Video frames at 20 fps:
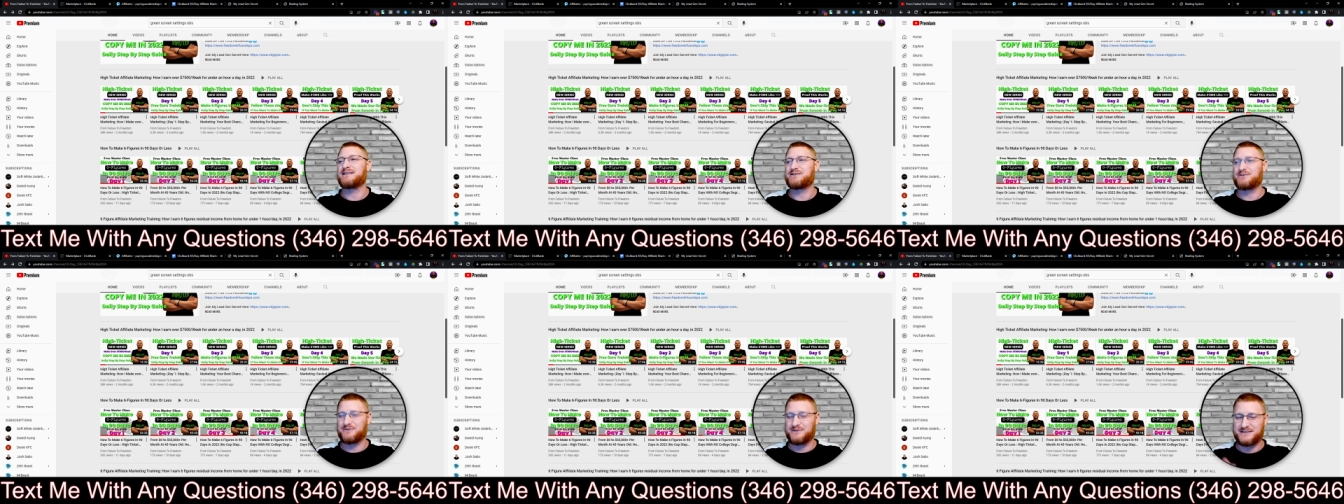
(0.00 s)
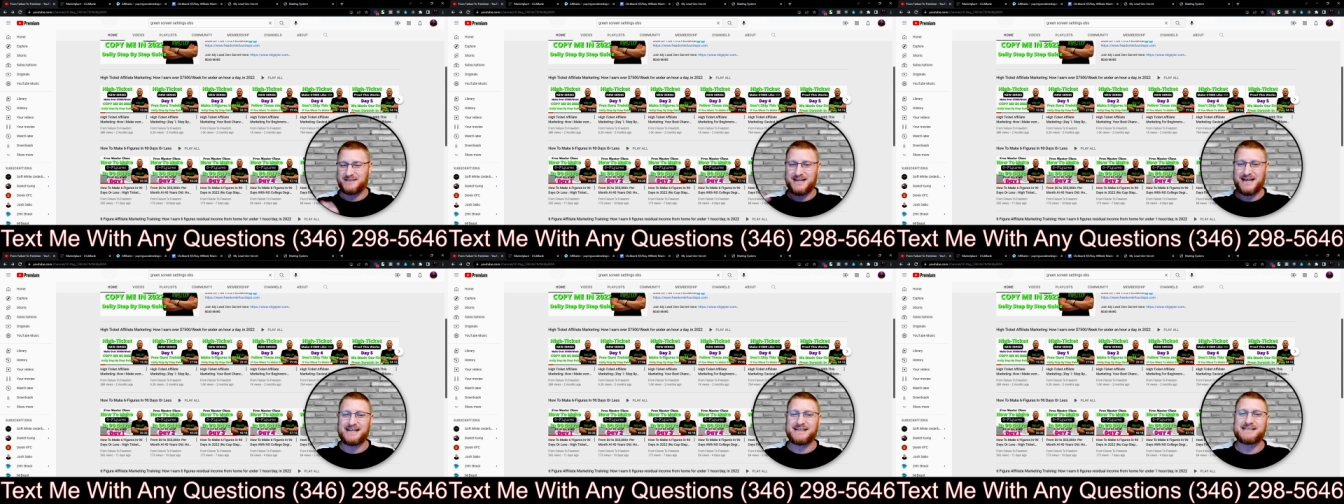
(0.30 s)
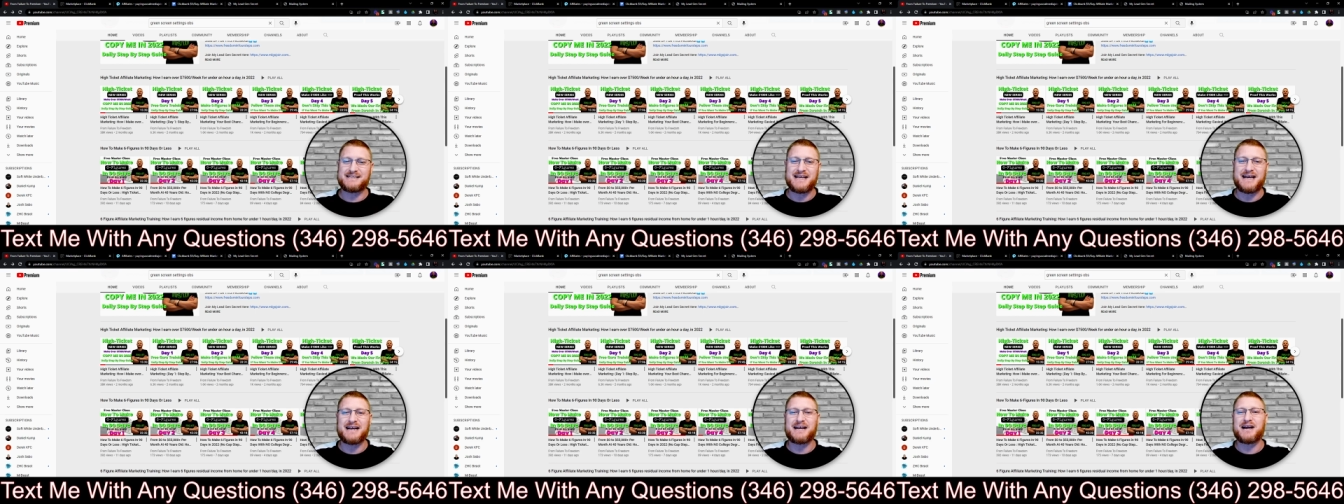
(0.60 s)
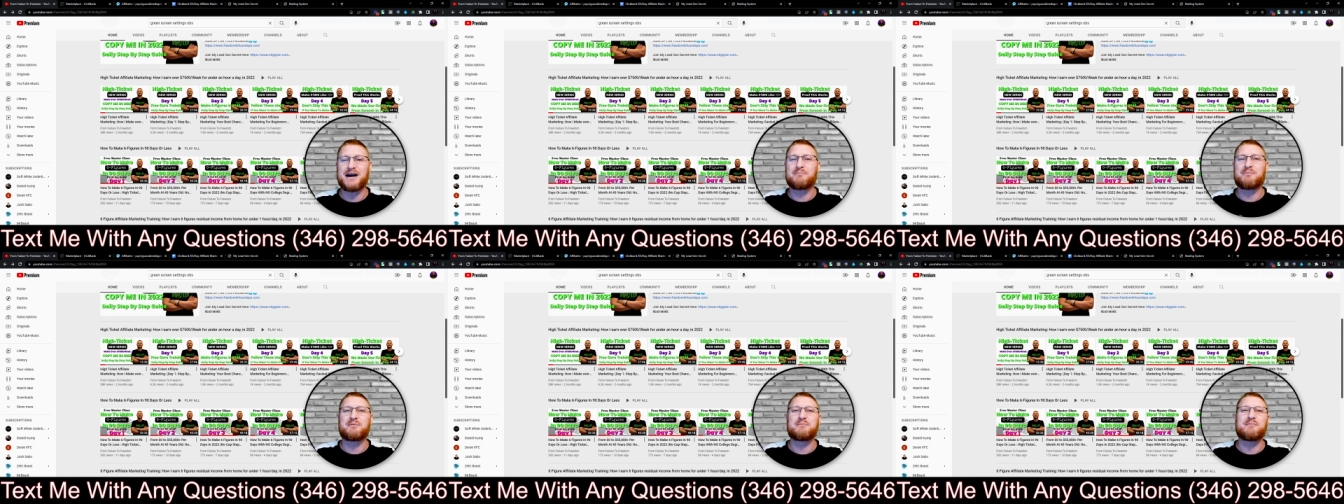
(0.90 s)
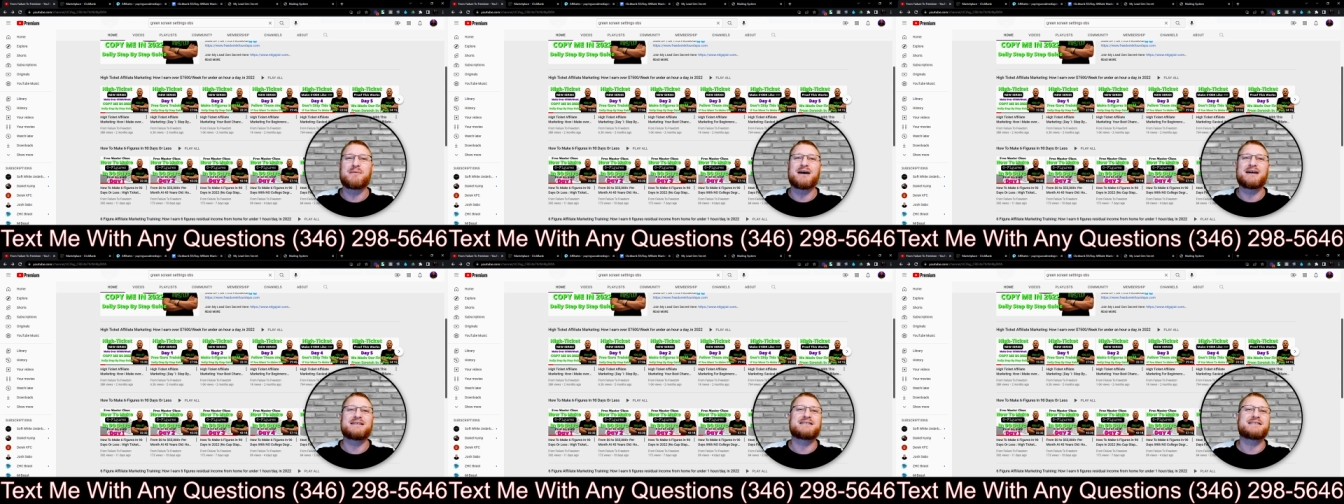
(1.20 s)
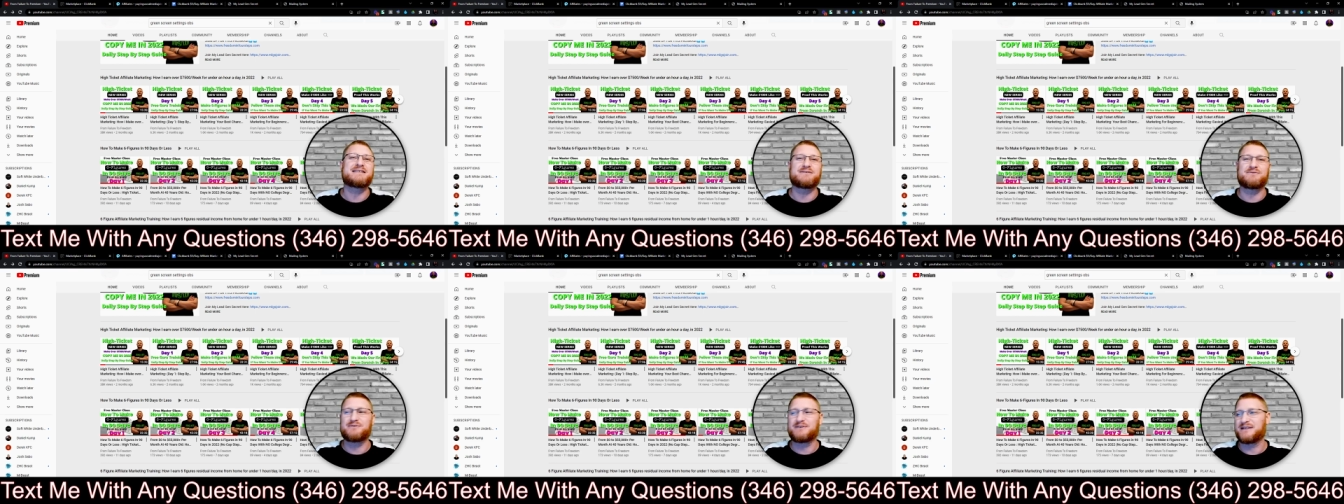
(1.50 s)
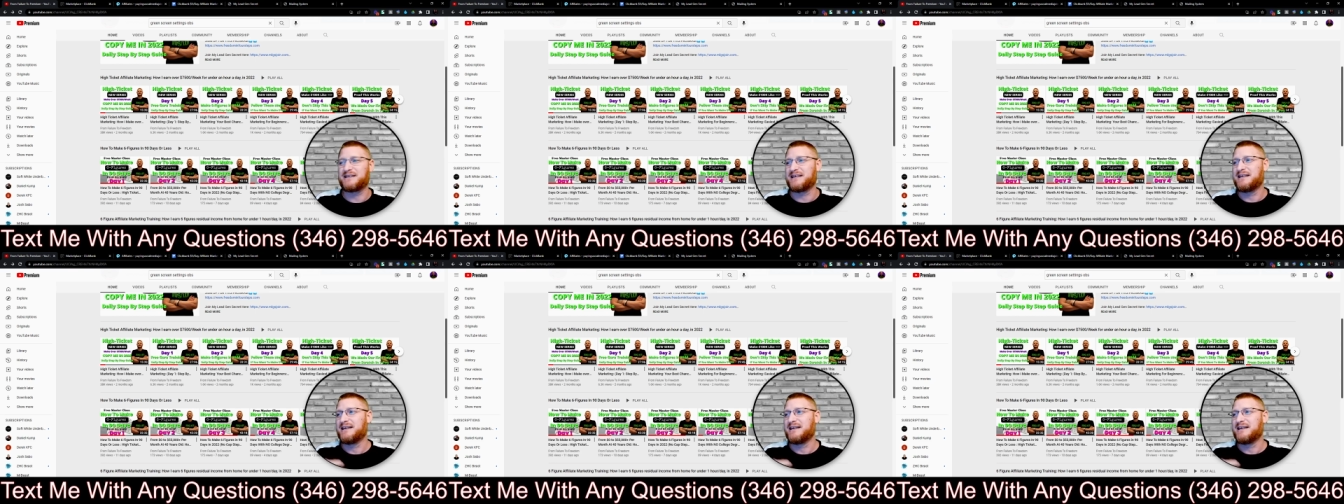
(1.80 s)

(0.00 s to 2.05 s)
So it takes that couple months to really